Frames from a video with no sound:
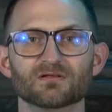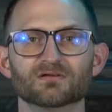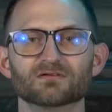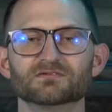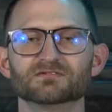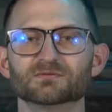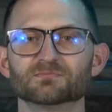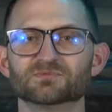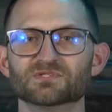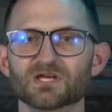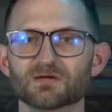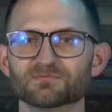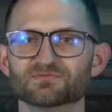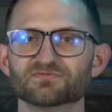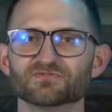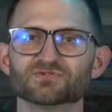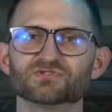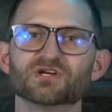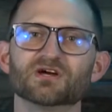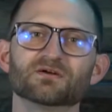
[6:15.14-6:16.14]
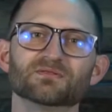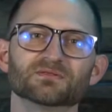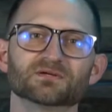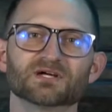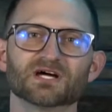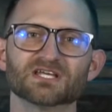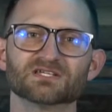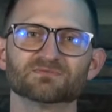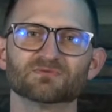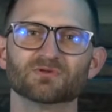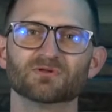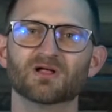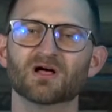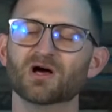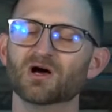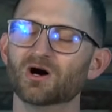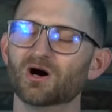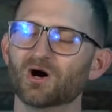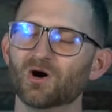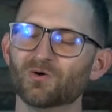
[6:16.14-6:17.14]
Some tips for sharing the gospel,
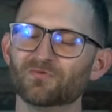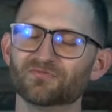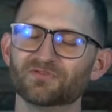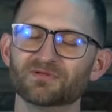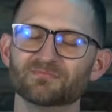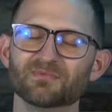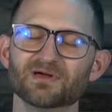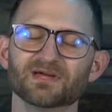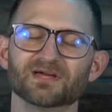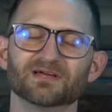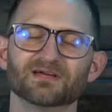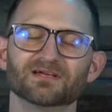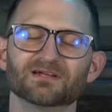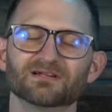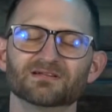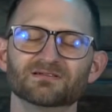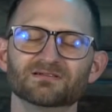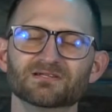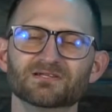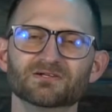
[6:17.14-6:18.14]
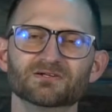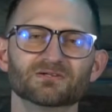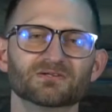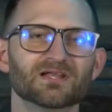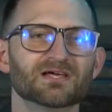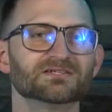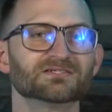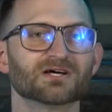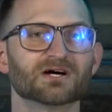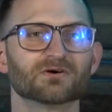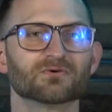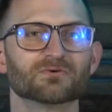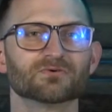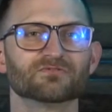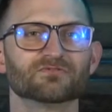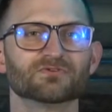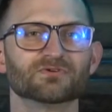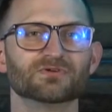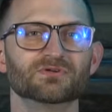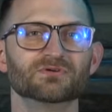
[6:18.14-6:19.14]
hopefully making it a little less
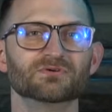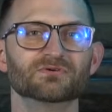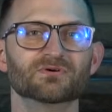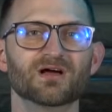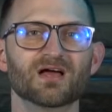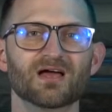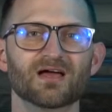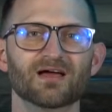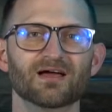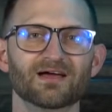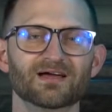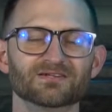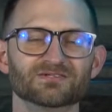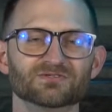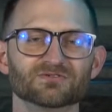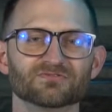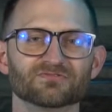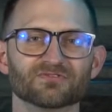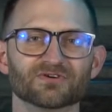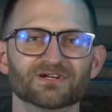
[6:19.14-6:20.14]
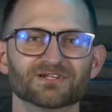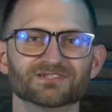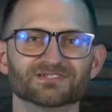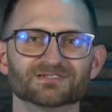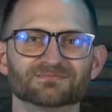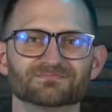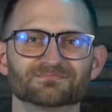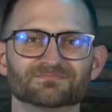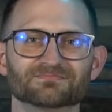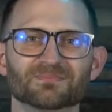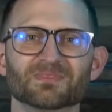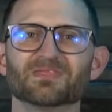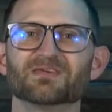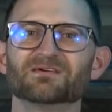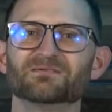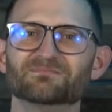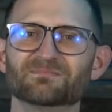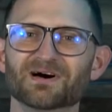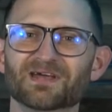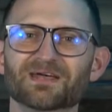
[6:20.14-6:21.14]
awkward for you and your friends.
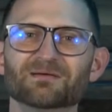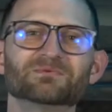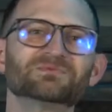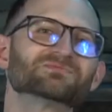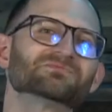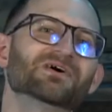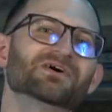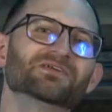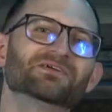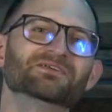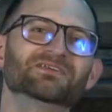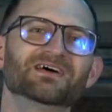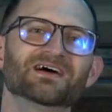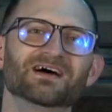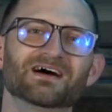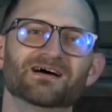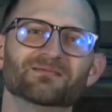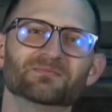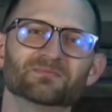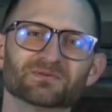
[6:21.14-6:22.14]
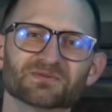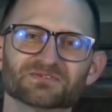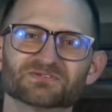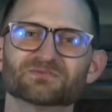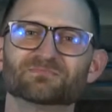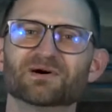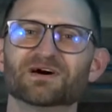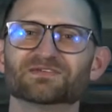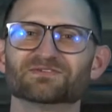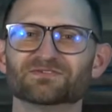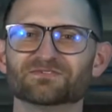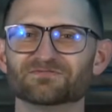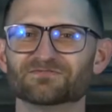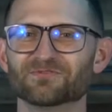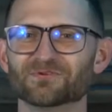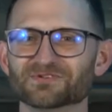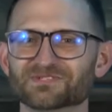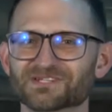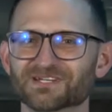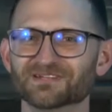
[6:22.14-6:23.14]
My name is Ronald. I'm the middle school pastor at
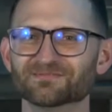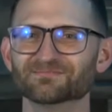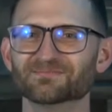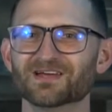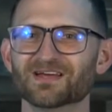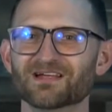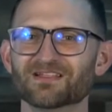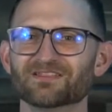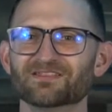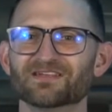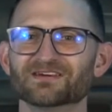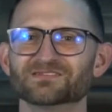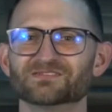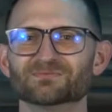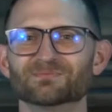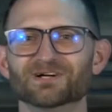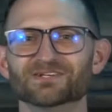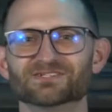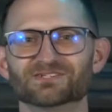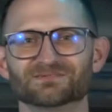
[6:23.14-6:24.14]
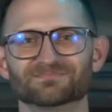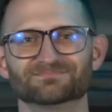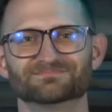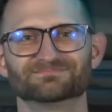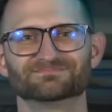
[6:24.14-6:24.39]
410. Thanks so much.